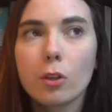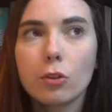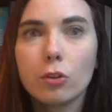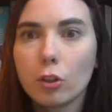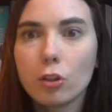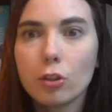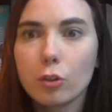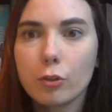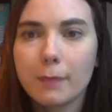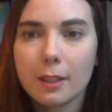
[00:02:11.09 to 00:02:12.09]
None of the
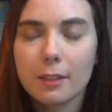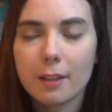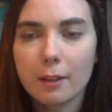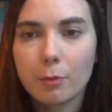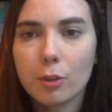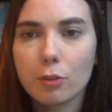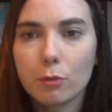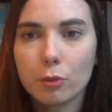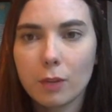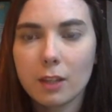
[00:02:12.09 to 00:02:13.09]
jokes meant sense because it
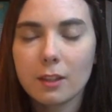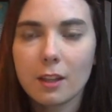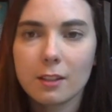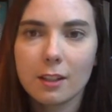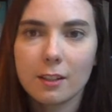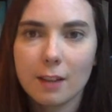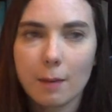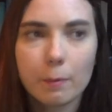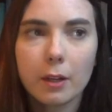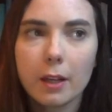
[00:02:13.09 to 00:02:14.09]
was written as a
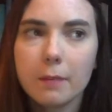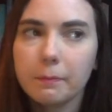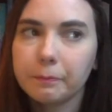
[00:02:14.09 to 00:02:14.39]
contemporary